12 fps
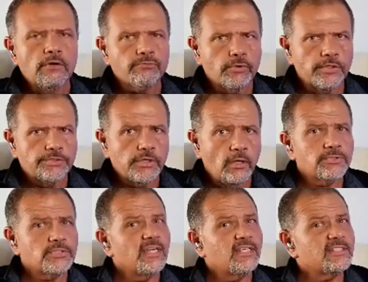For
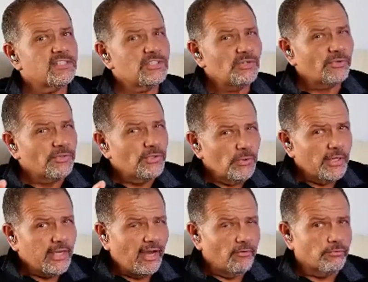adults, it's still new
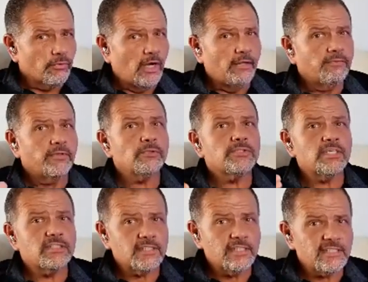account fraud. Those
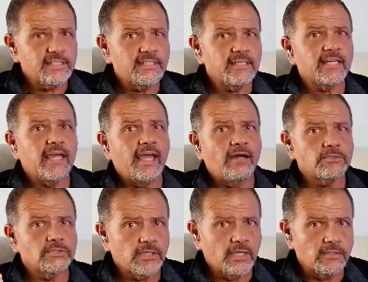existing
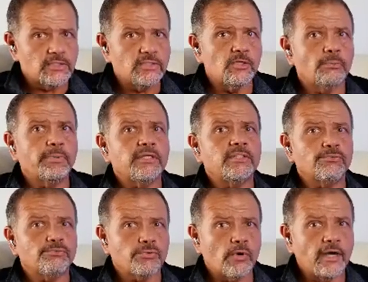accounts can still be
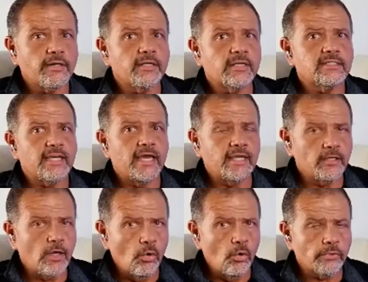defrauded and taken
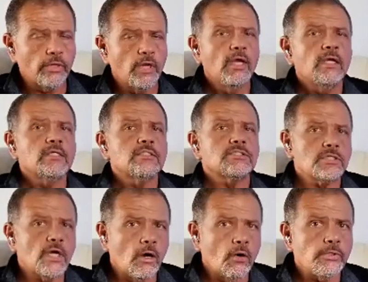over.
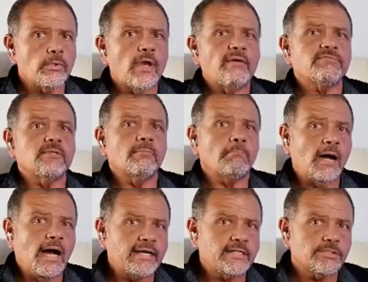So you have to
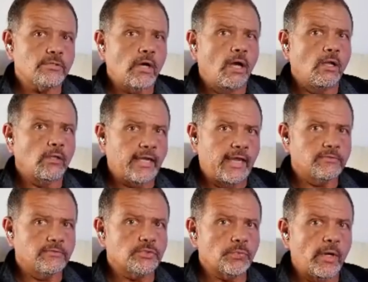monitor all
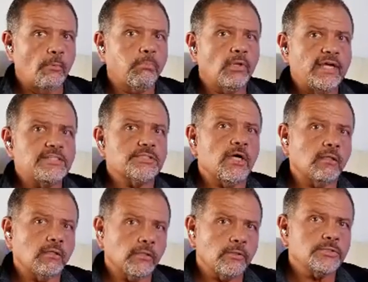accounts as well. Place
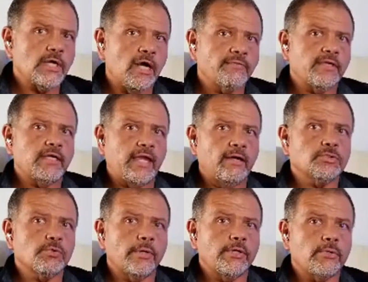alerts on the
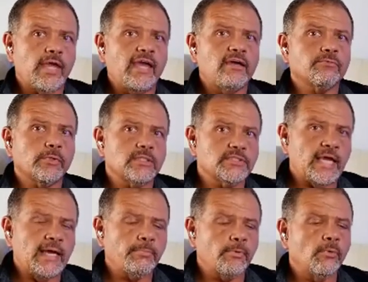accounts where you can. For
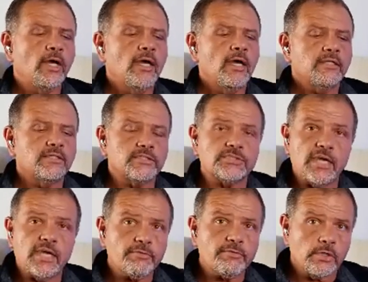example,
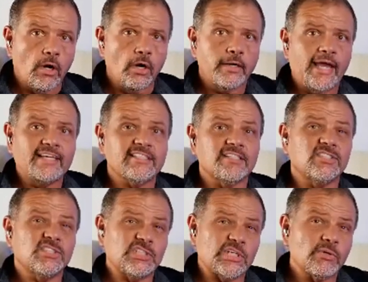Discover Card has a
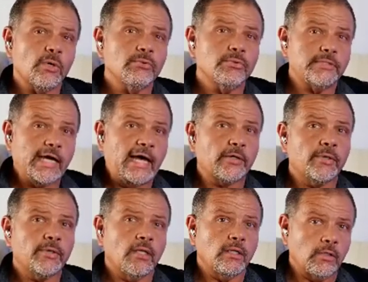zero
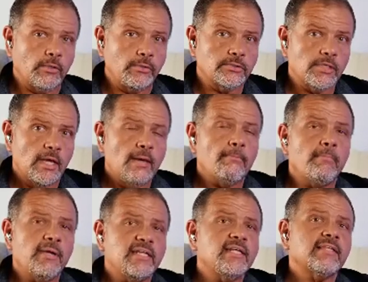dollar alert,
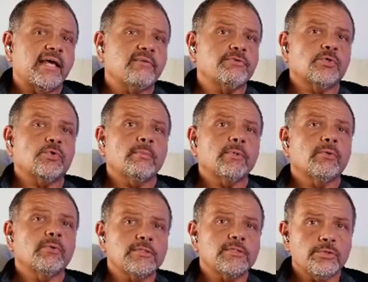meaning that if a criminal
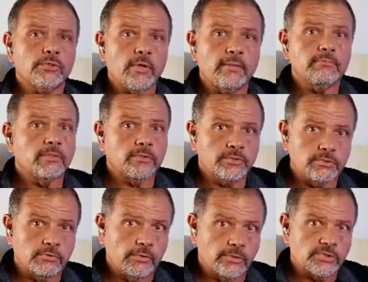gets your,
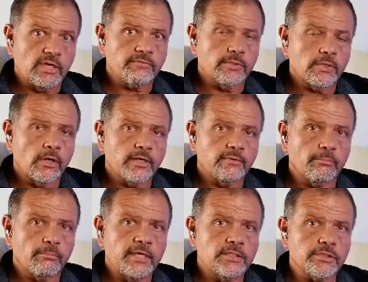your Discover Card
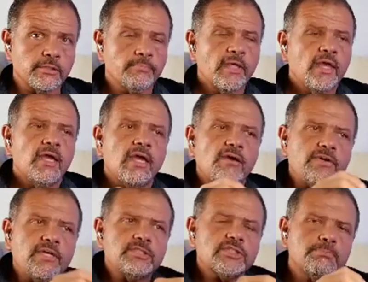information, if
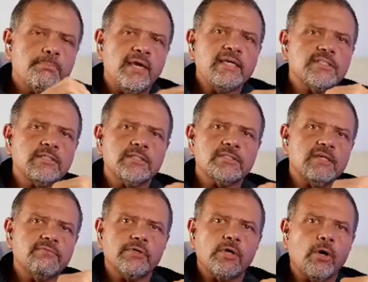he just pings it to see
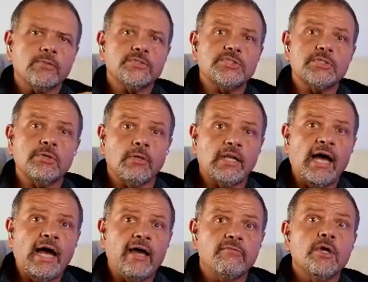if the card's still
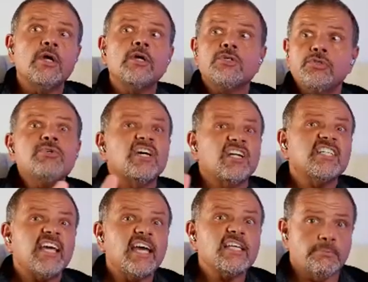alive, you get a
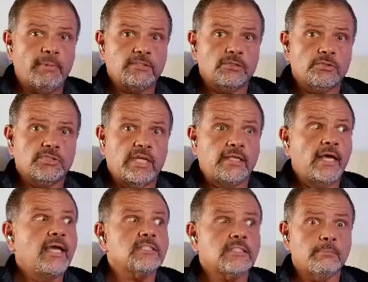text message saying,
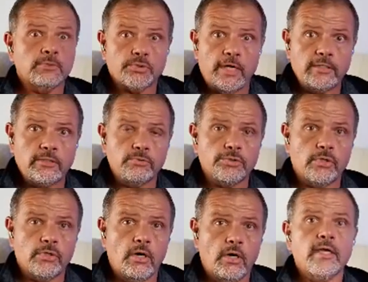right. hey, someone's trying to use your
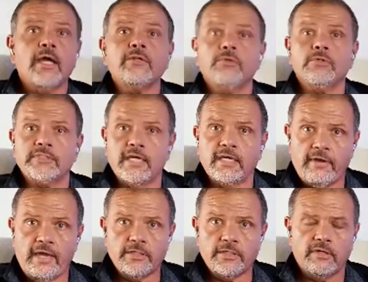card. Sure. Take
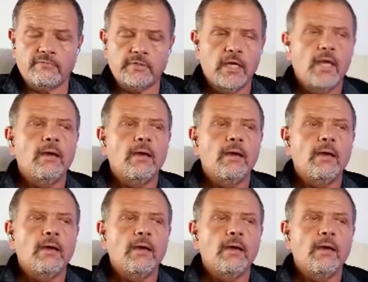advantage yeah. of it.